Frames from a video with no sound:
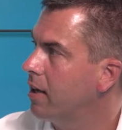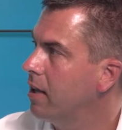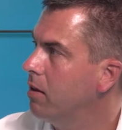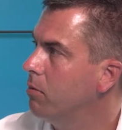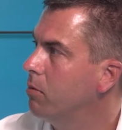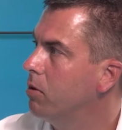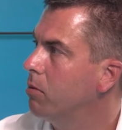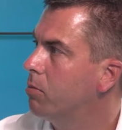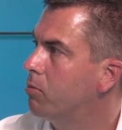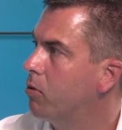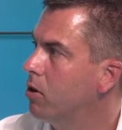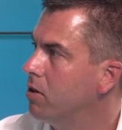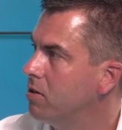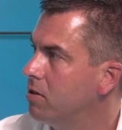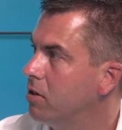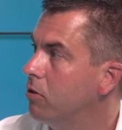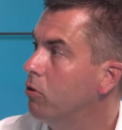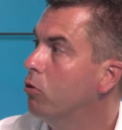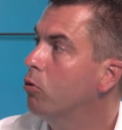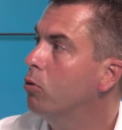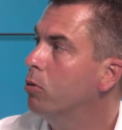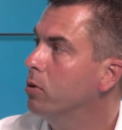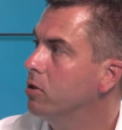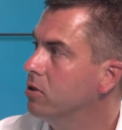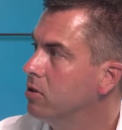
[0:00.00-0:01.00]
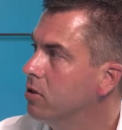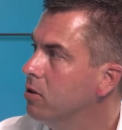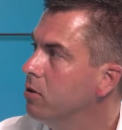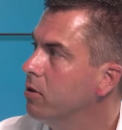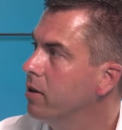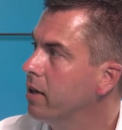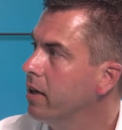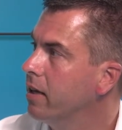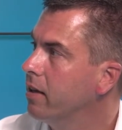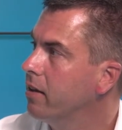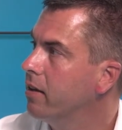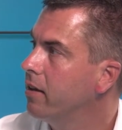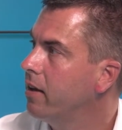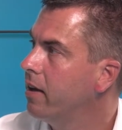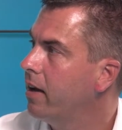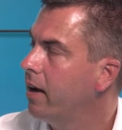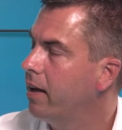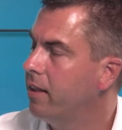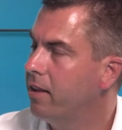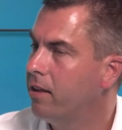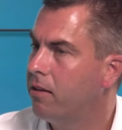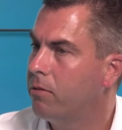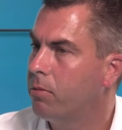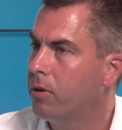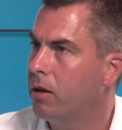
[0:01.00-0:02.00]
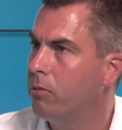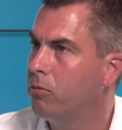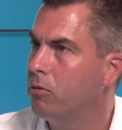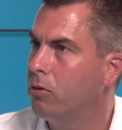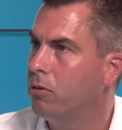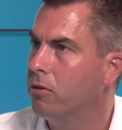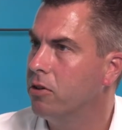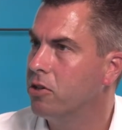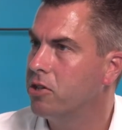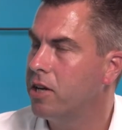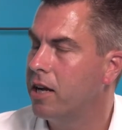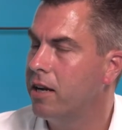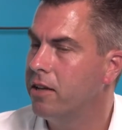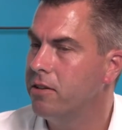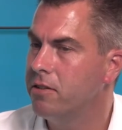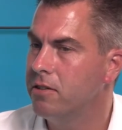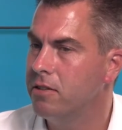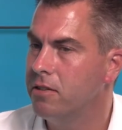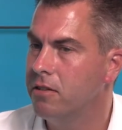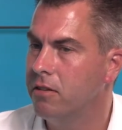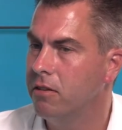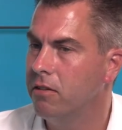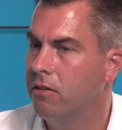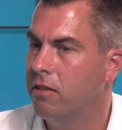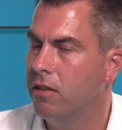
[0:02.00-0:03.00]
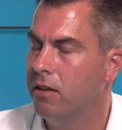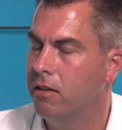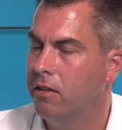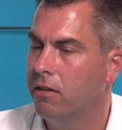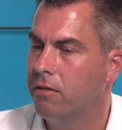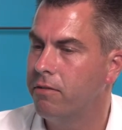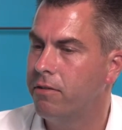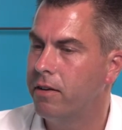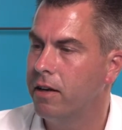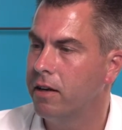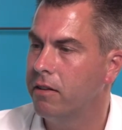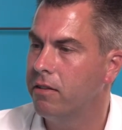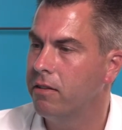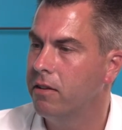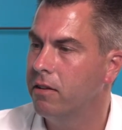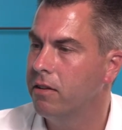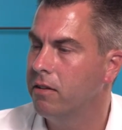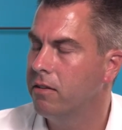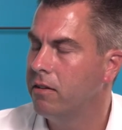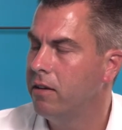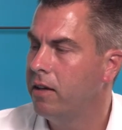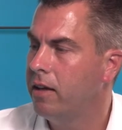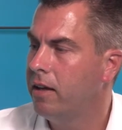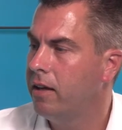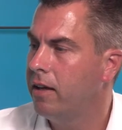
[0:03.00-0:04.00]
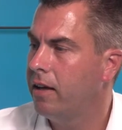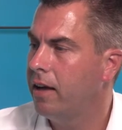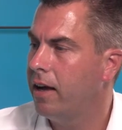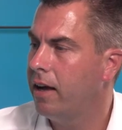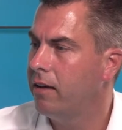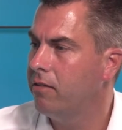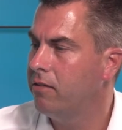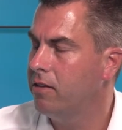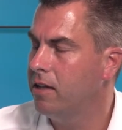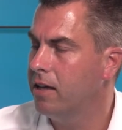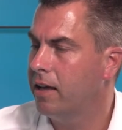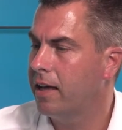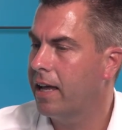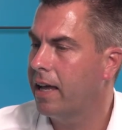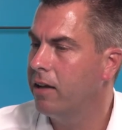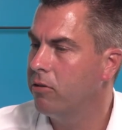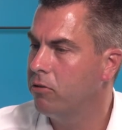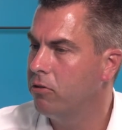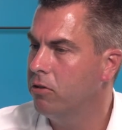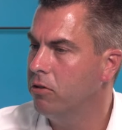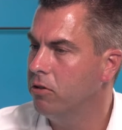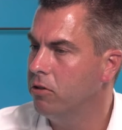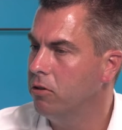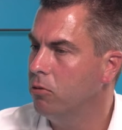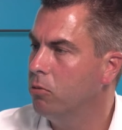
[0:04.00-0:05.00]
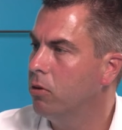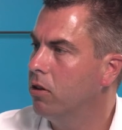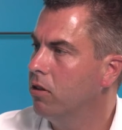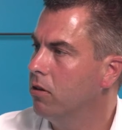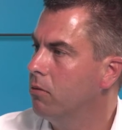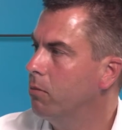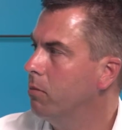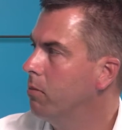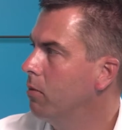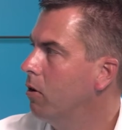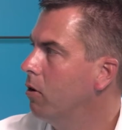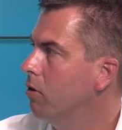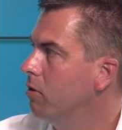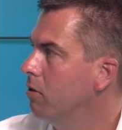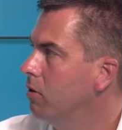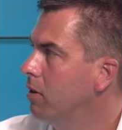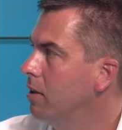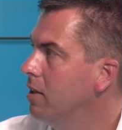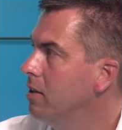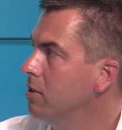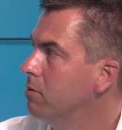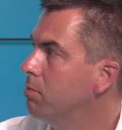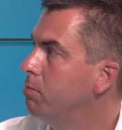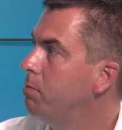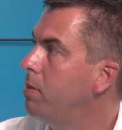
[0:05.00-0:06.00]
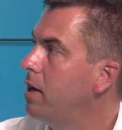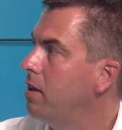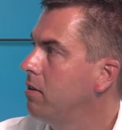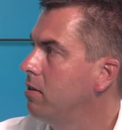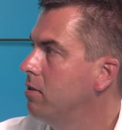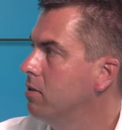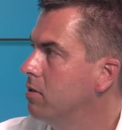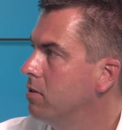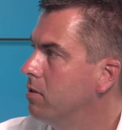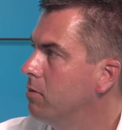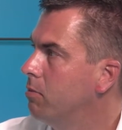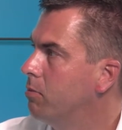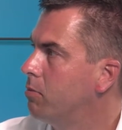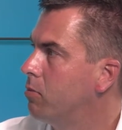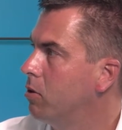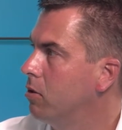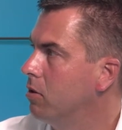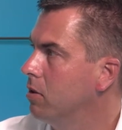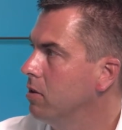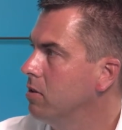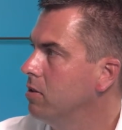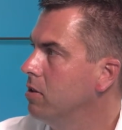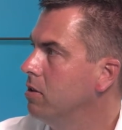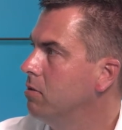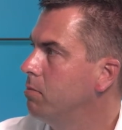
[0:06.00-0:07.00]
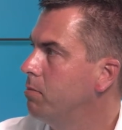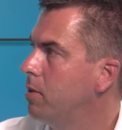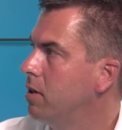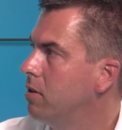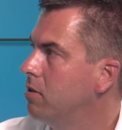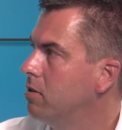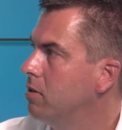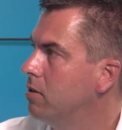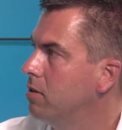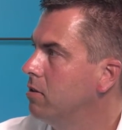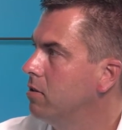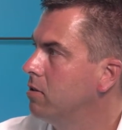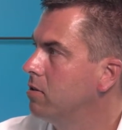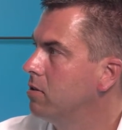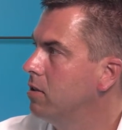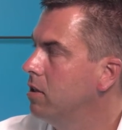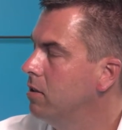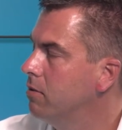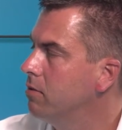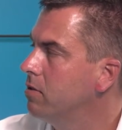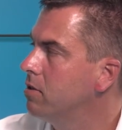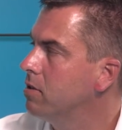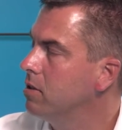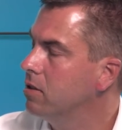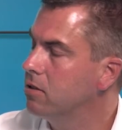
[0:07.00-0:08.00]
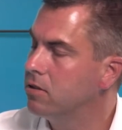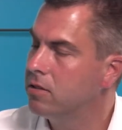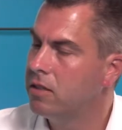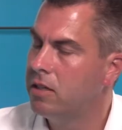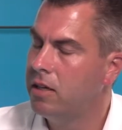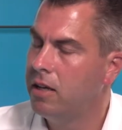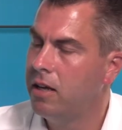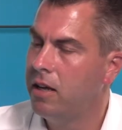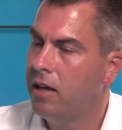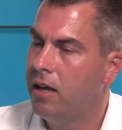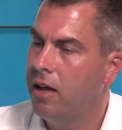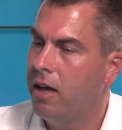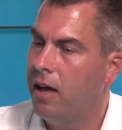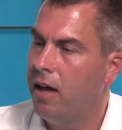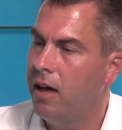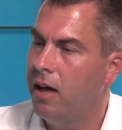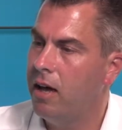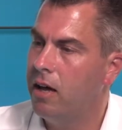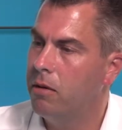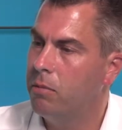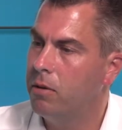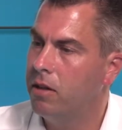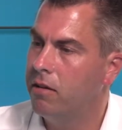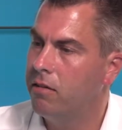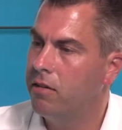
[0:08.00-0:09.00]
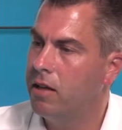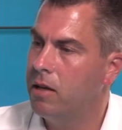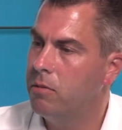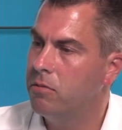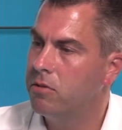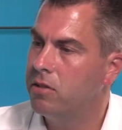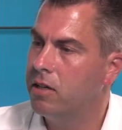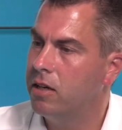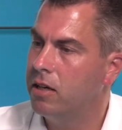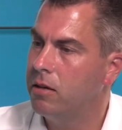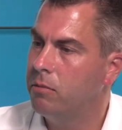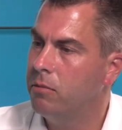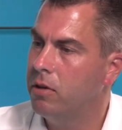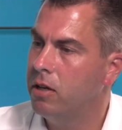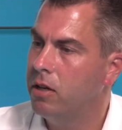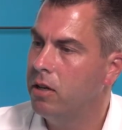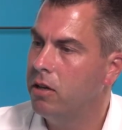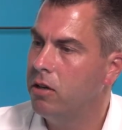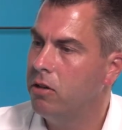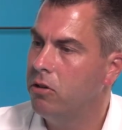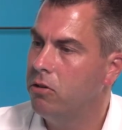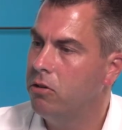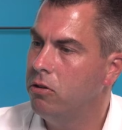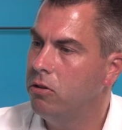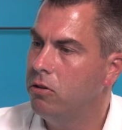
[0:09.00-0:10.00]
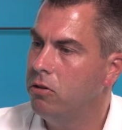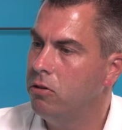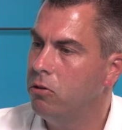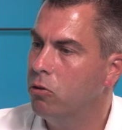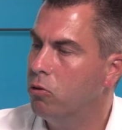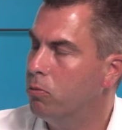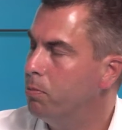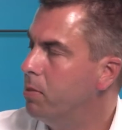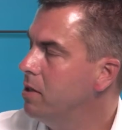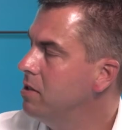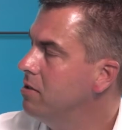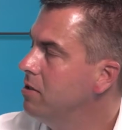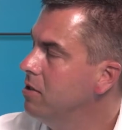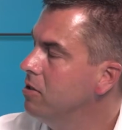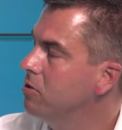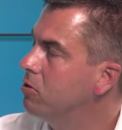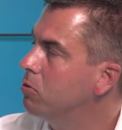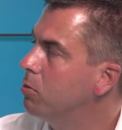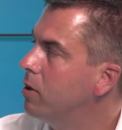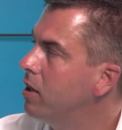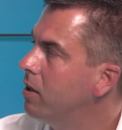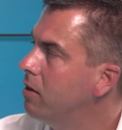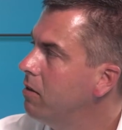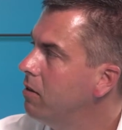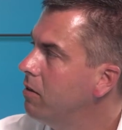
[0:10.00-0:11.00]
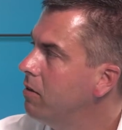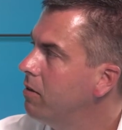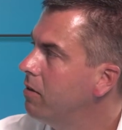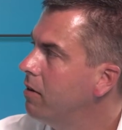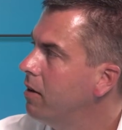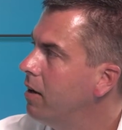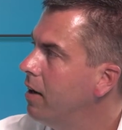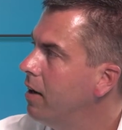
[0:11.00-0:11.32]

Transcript: Try and get them in the process that are always doing it. And this becomes one of the challenges in the fact that as the accountant, you want them on these better products, these better services. But at the same time, you're busy as well.